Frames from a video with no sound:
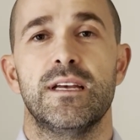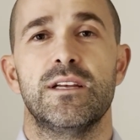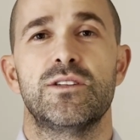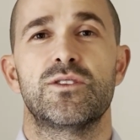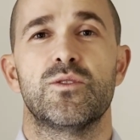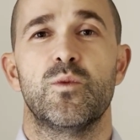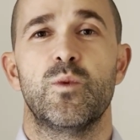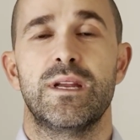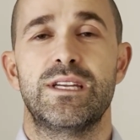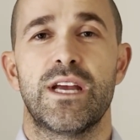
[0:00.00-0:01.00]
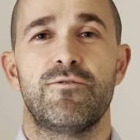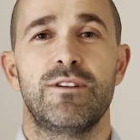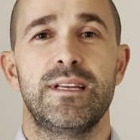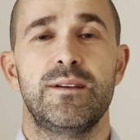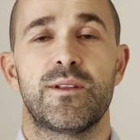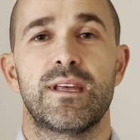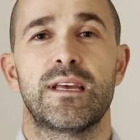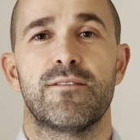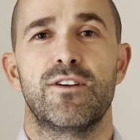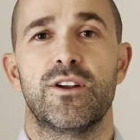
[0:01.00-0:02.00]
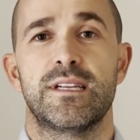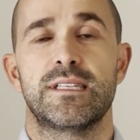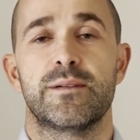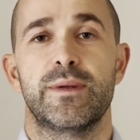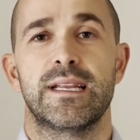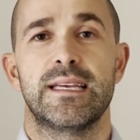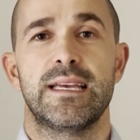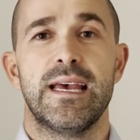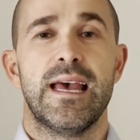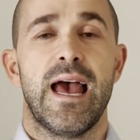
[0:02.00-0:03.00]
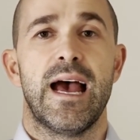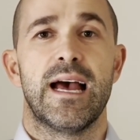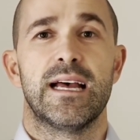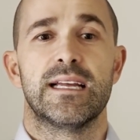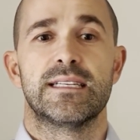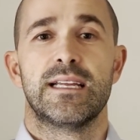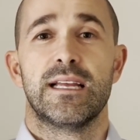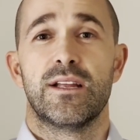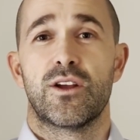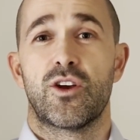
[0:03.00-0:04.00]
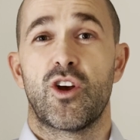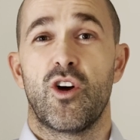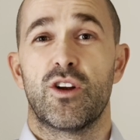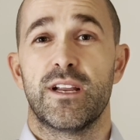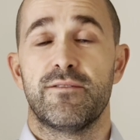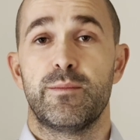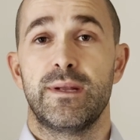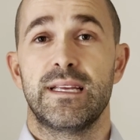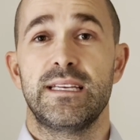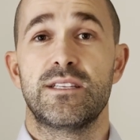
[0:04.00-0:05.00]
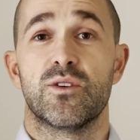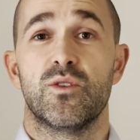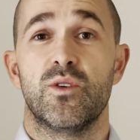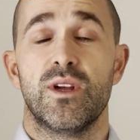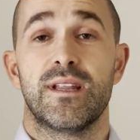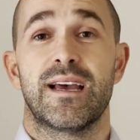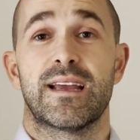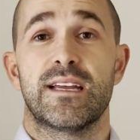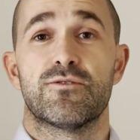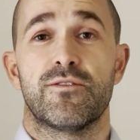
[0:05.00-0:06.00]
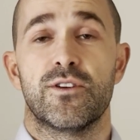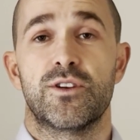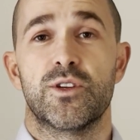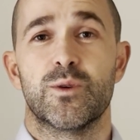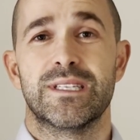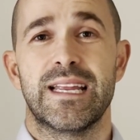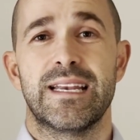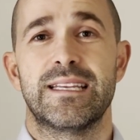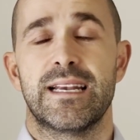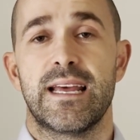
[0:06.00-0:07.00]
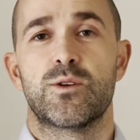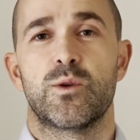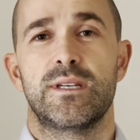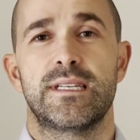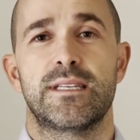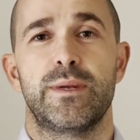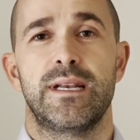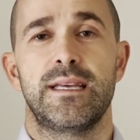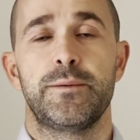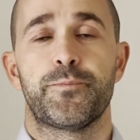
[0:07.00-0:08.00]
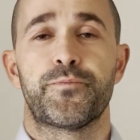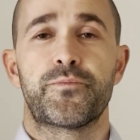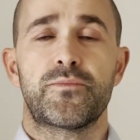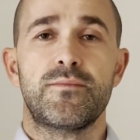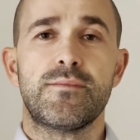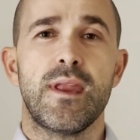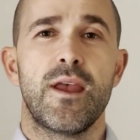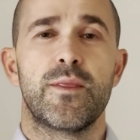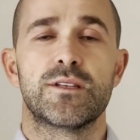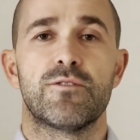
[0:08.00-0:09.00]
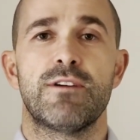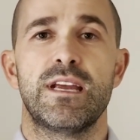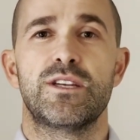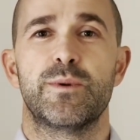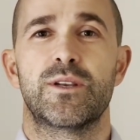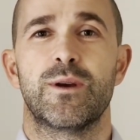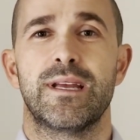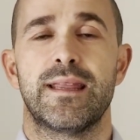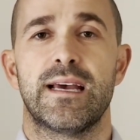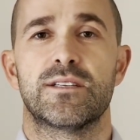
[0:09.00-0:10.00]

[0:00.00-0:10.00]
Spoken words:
So we generally think of learning disability as cognitive ability, so that gets referred to as intellectual disability. And there's a range between that.